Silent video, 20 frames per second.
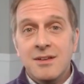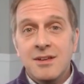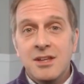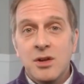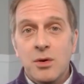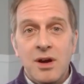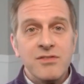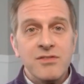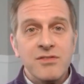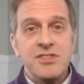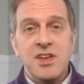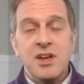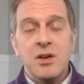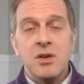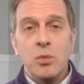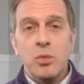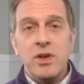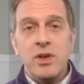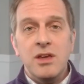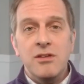Everything
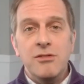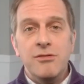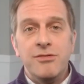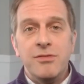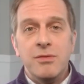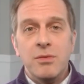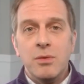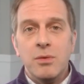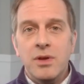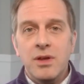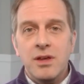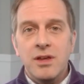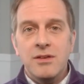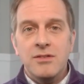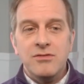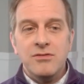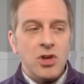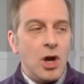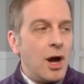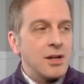that
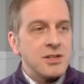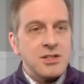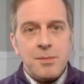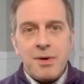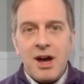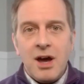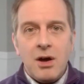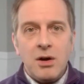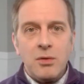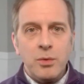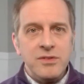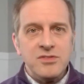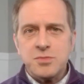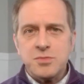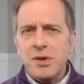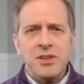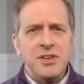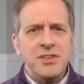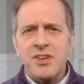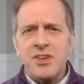we talked about, we've
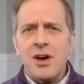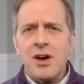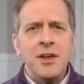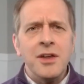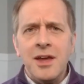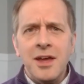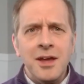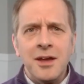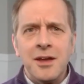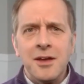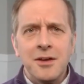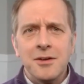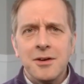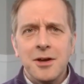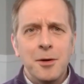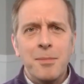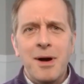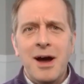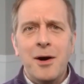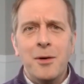spilled a ton of ink
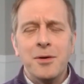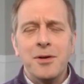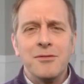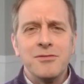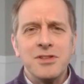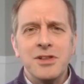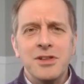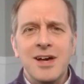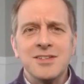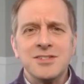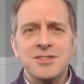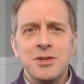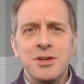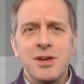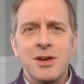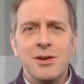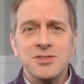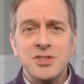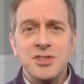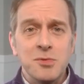about over the last 2
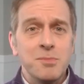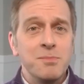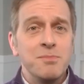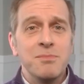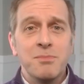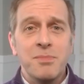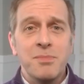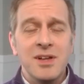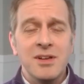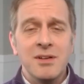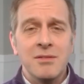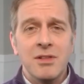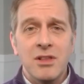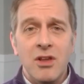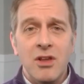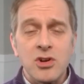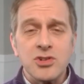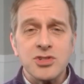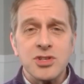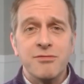years has been
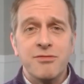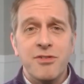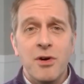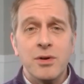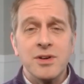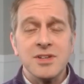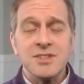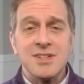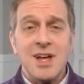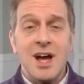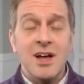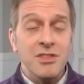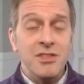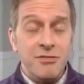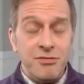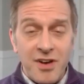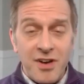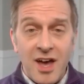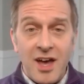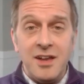largely focused on the
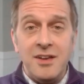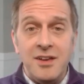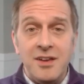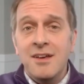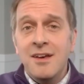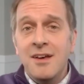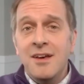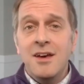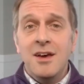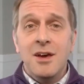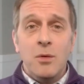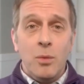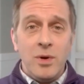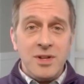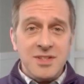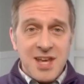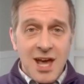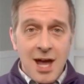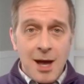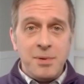Fed,
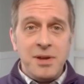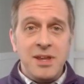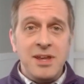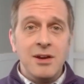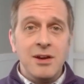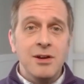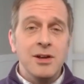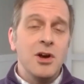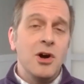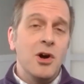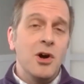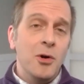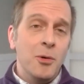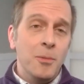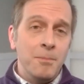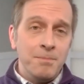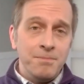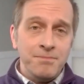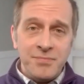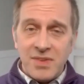what's happening here at
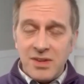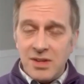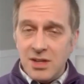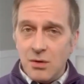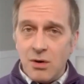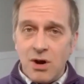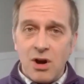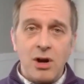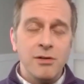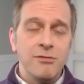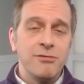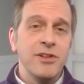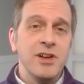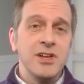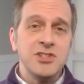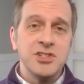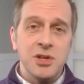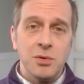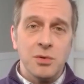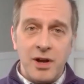home, our
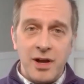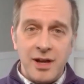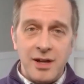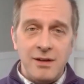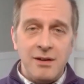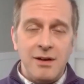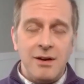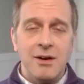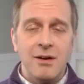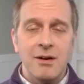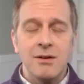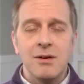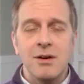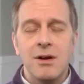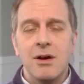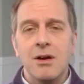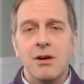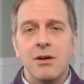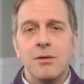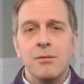inflation rate,
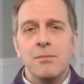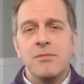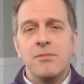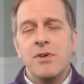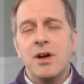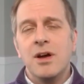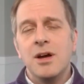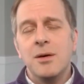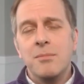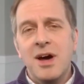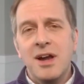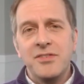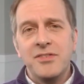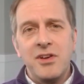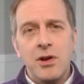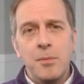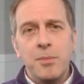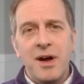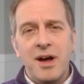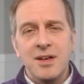our
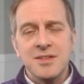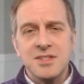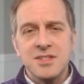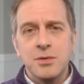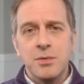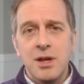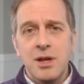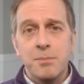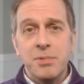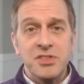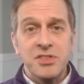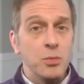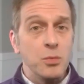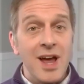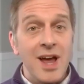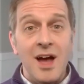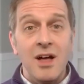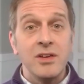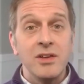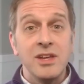monetary policy rate. But the
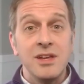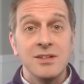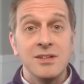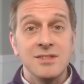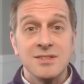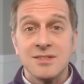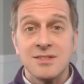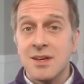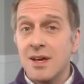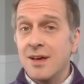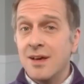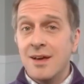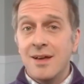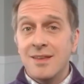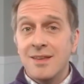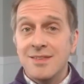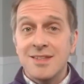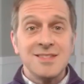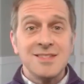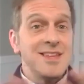reality is
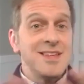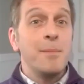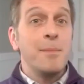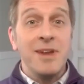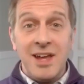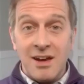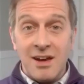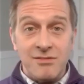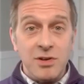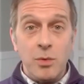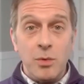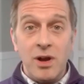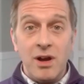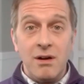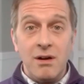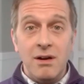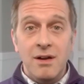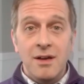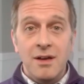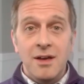this is happening
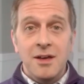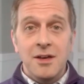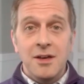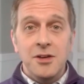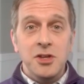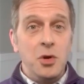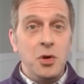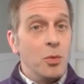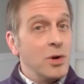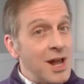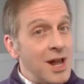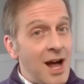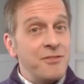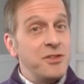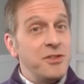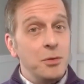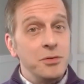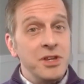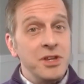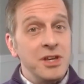everywhere. We're not
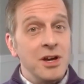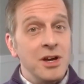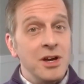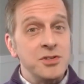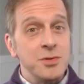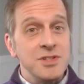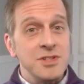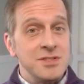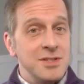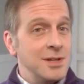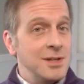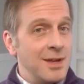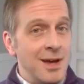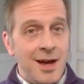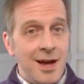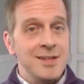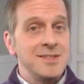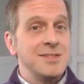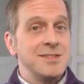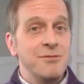the only country seeing the
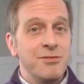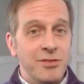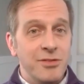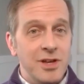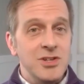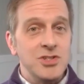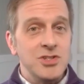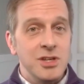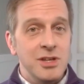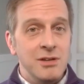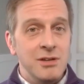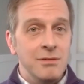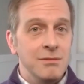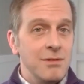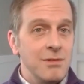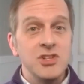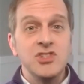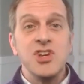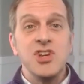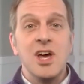highest inflation in
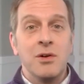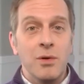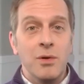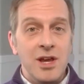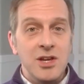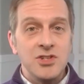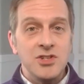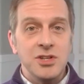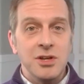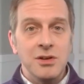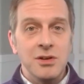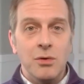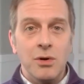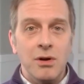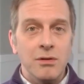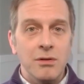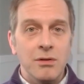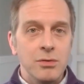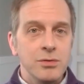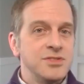a generation,
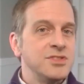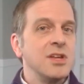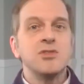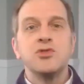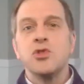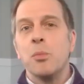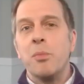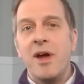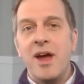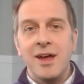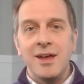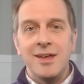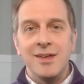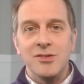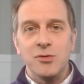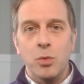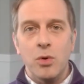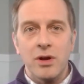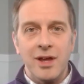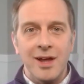or whose central bank
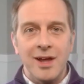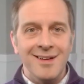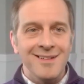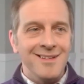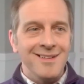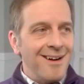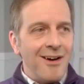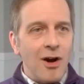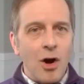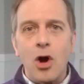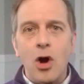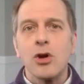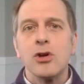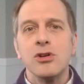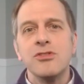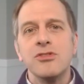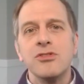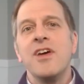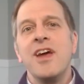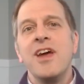is working
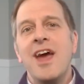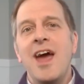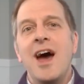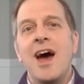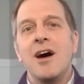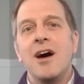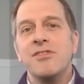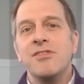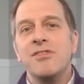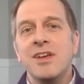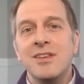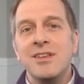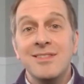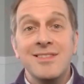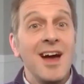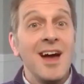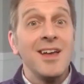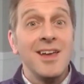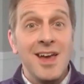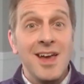harder than they have in
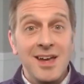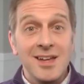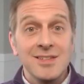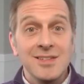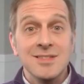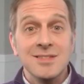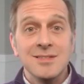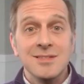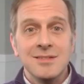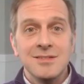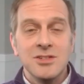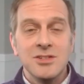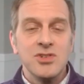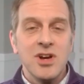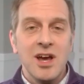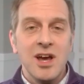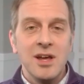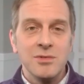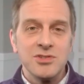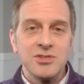decades to
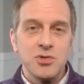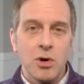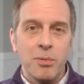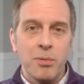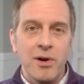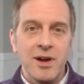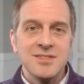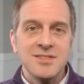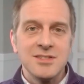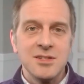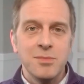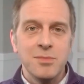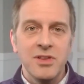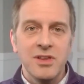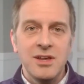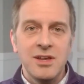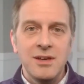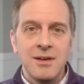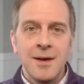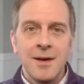try and restore price
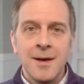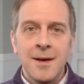stability.